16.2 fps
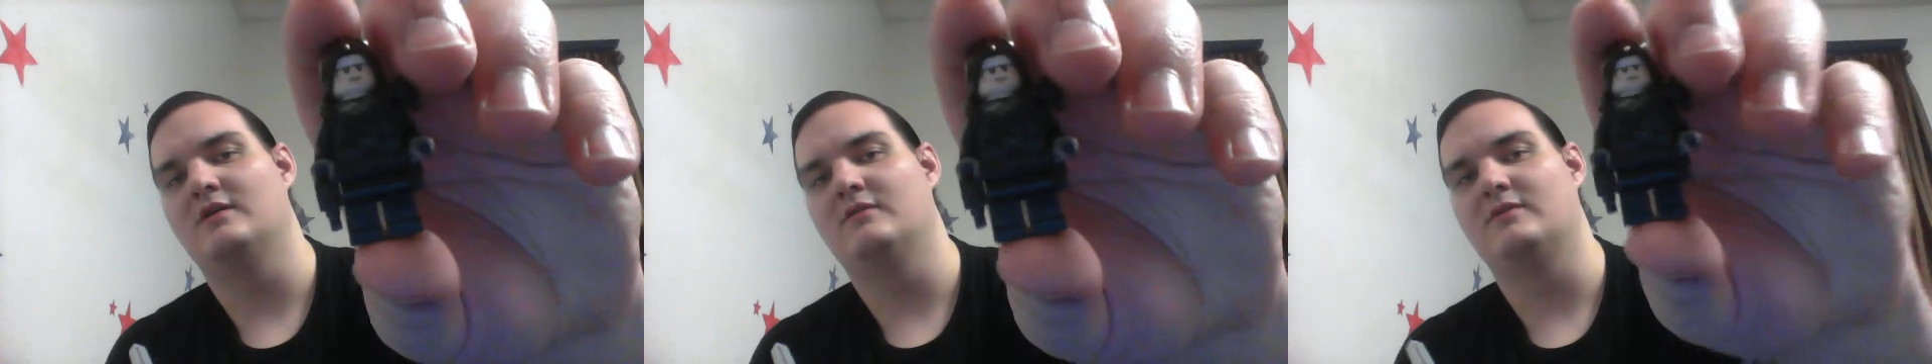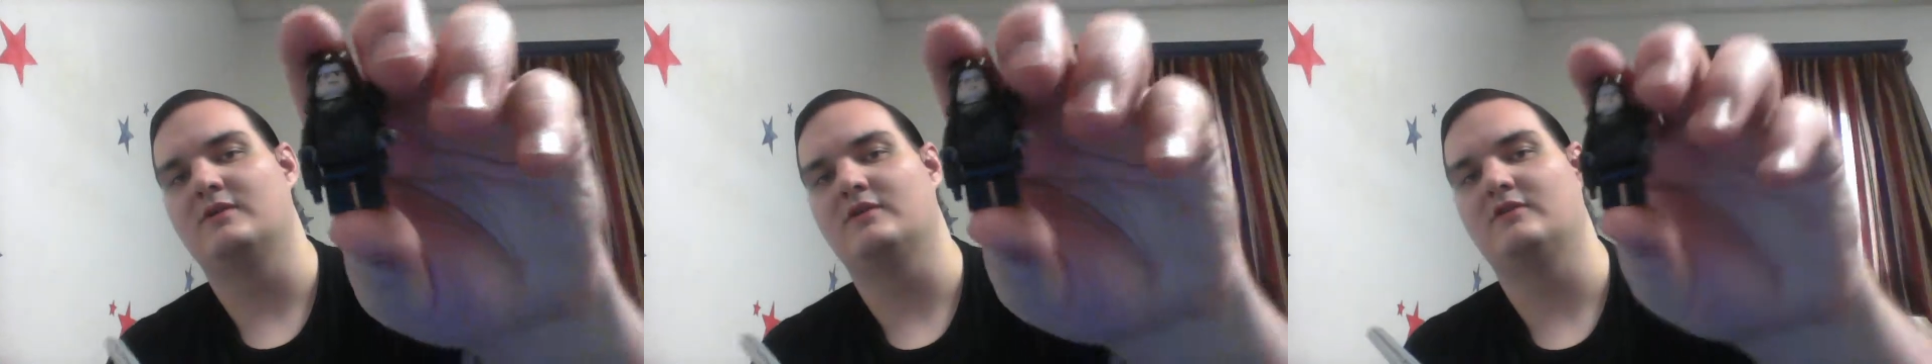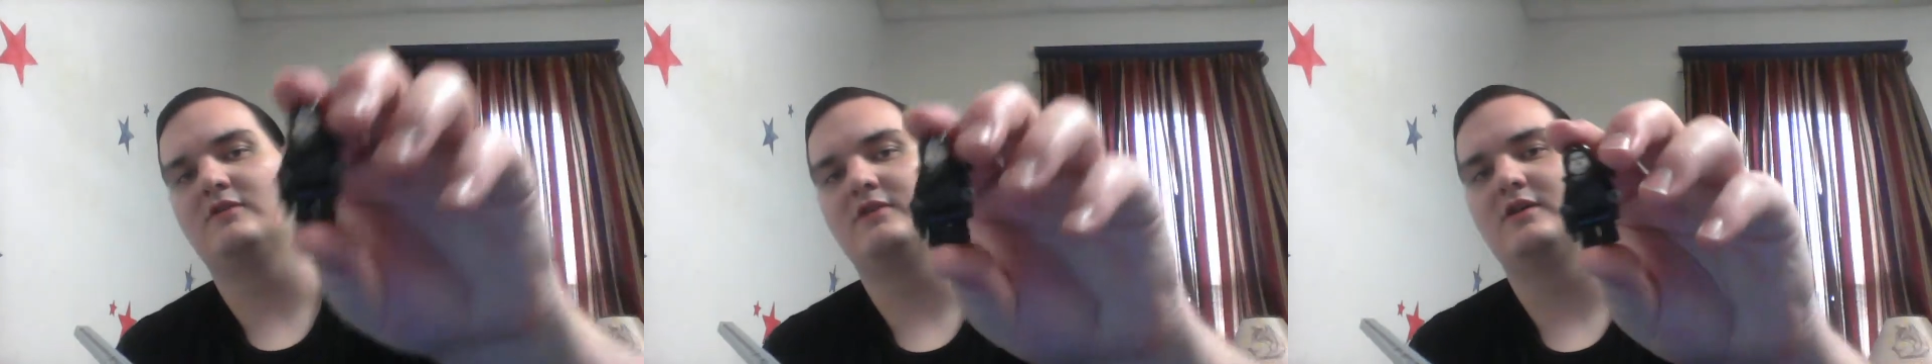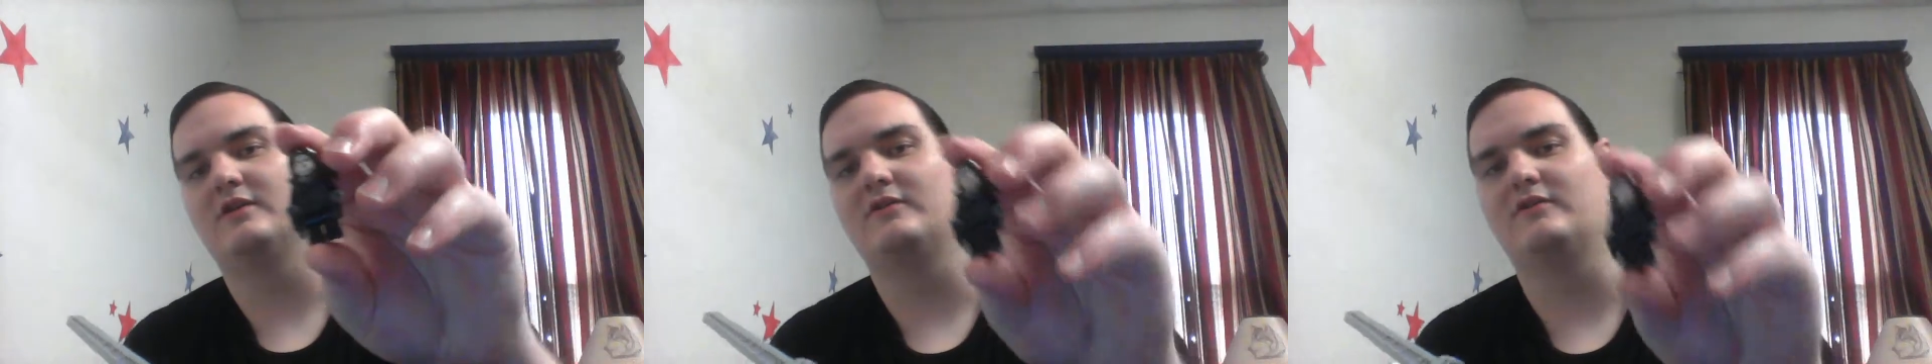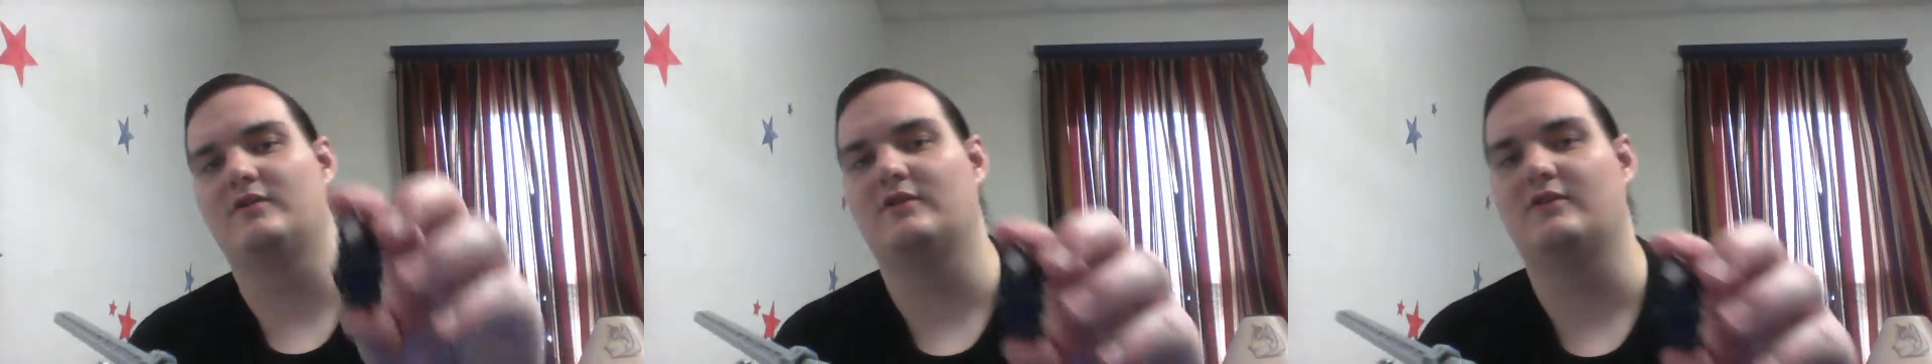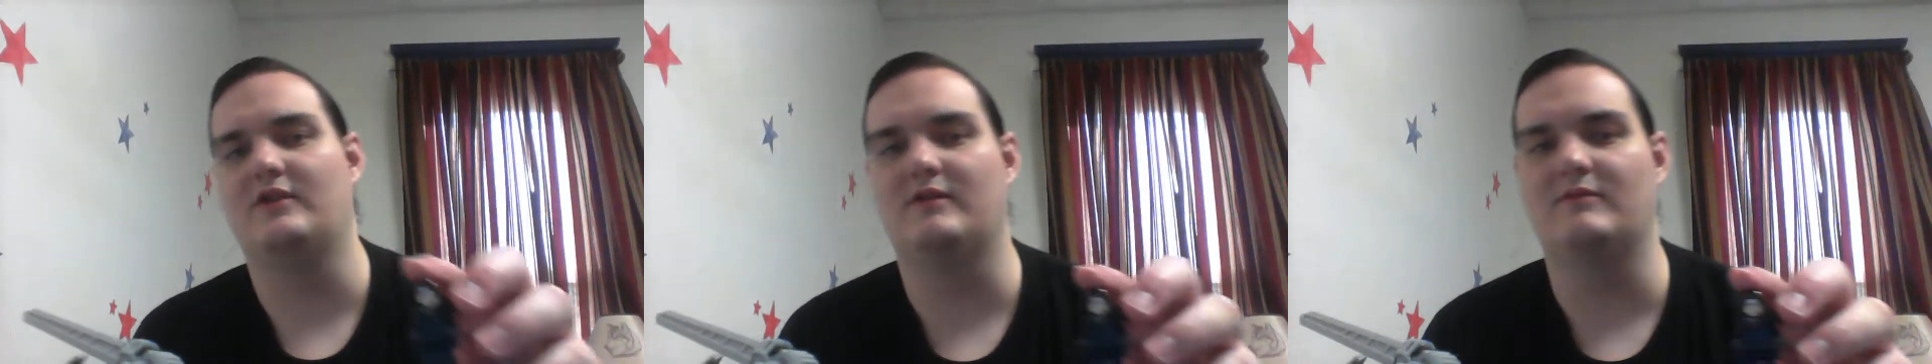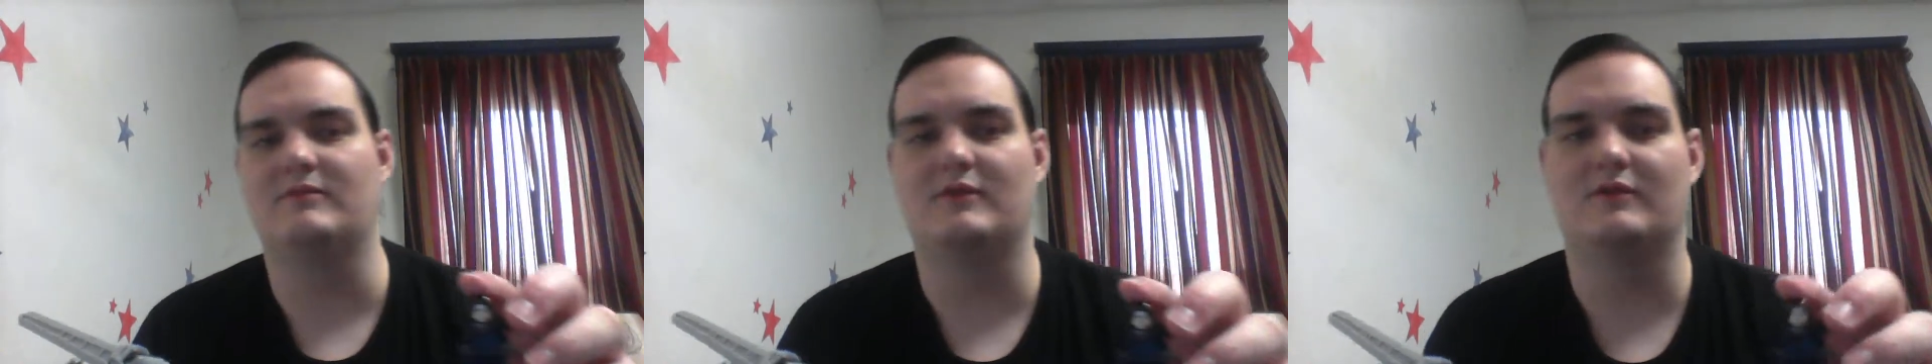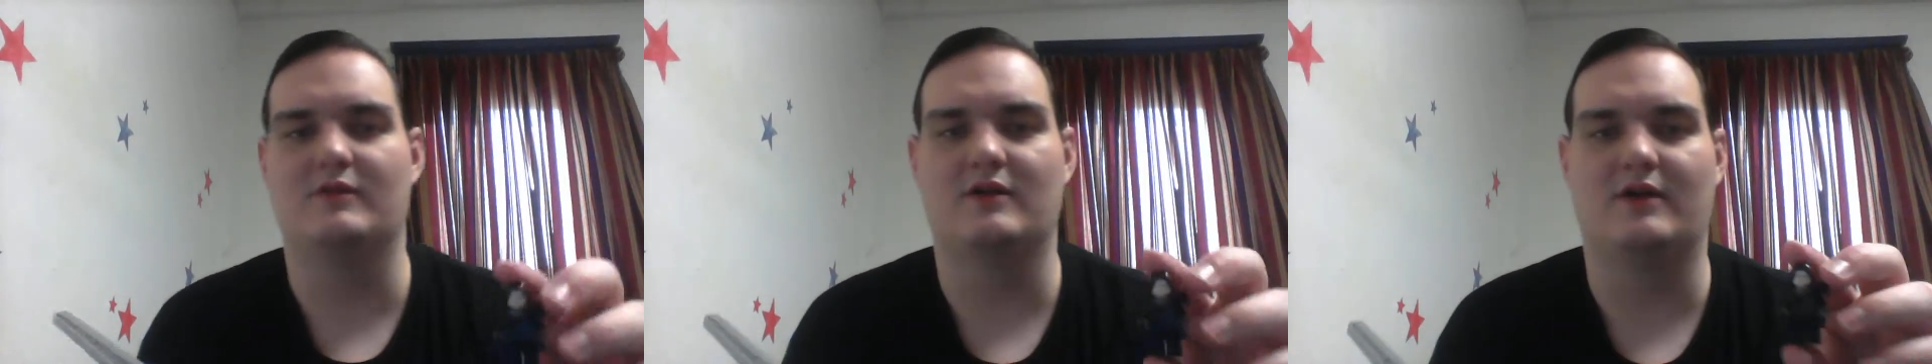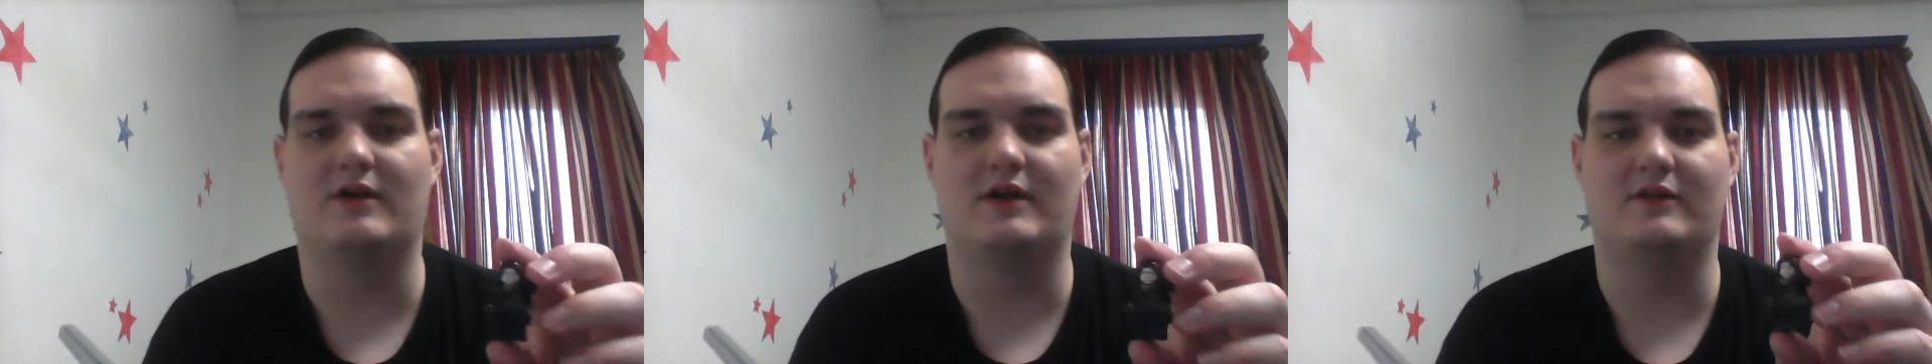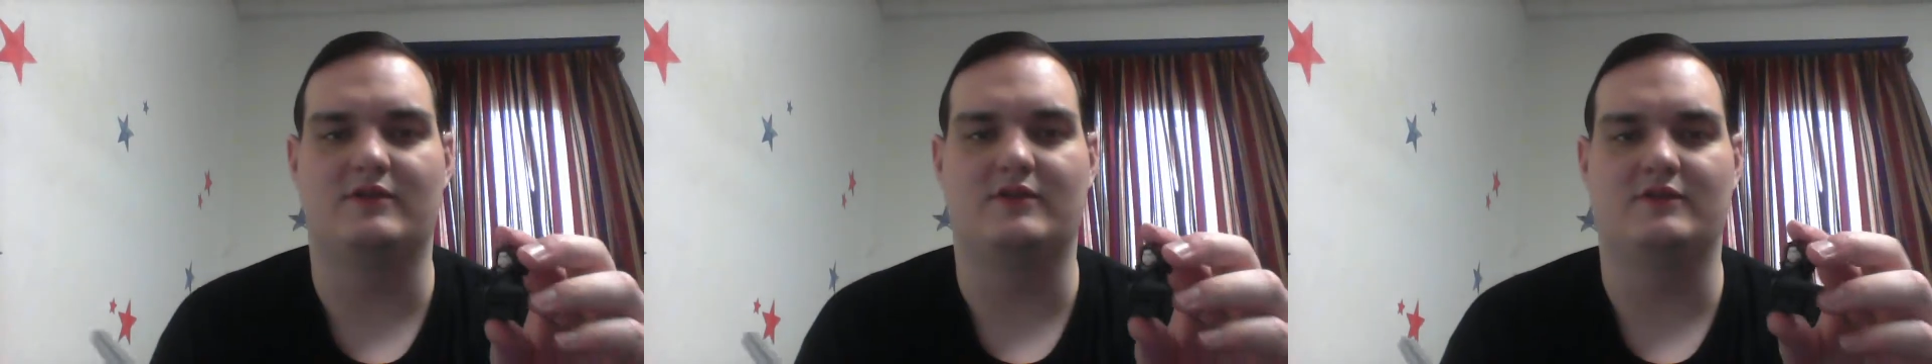Because none of you seem to realize